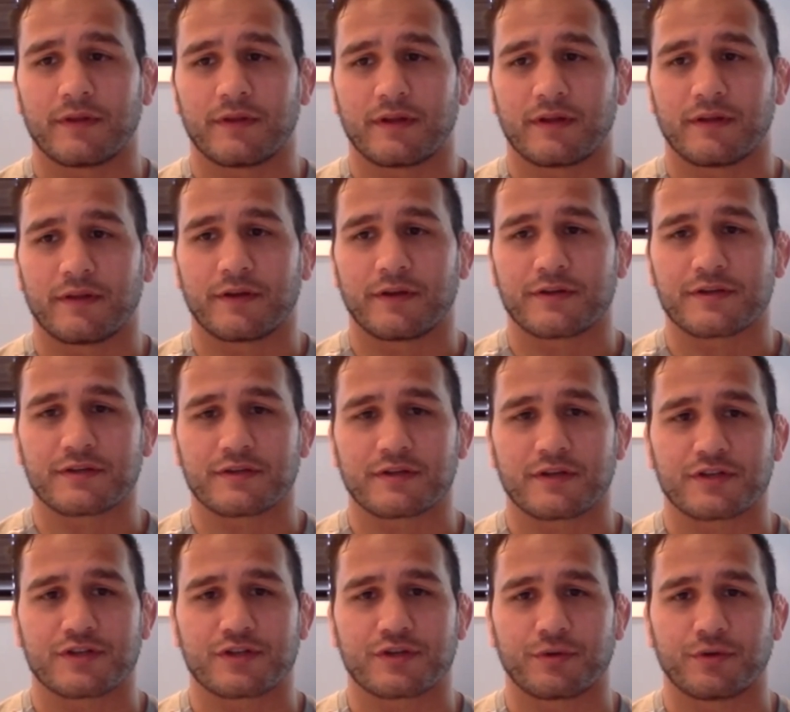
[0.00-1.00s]
there's a
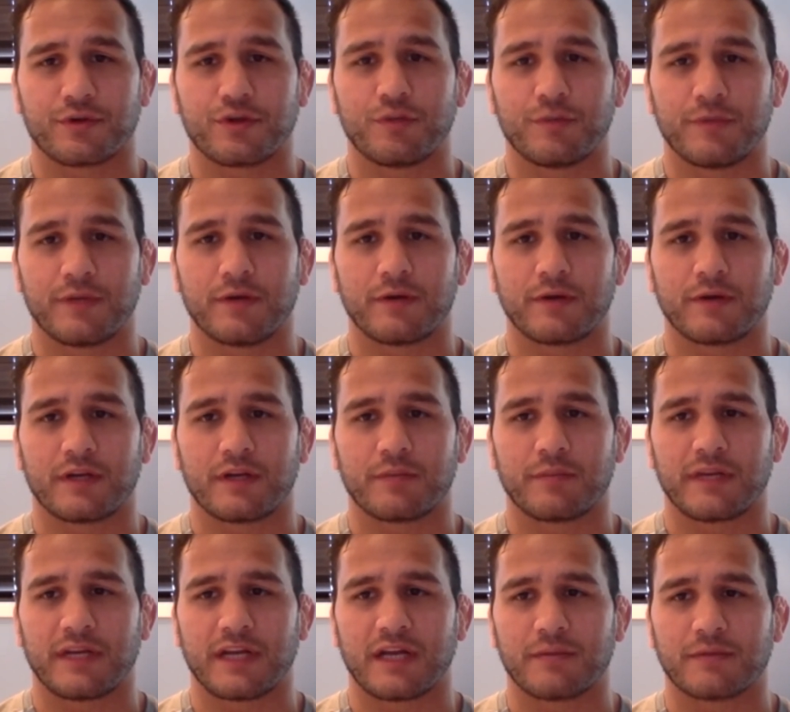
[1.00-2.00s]
certain humility in
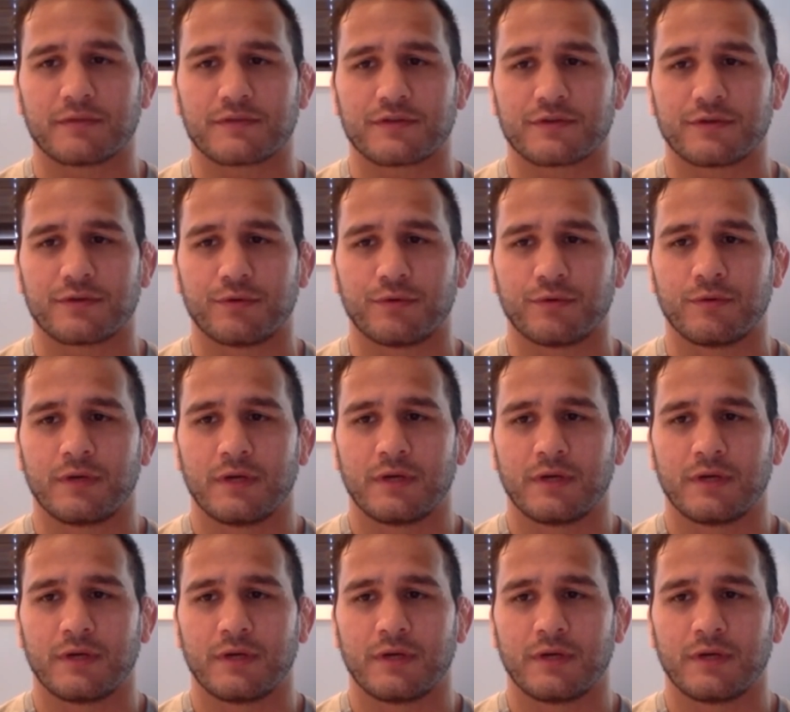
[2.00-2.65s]
being able to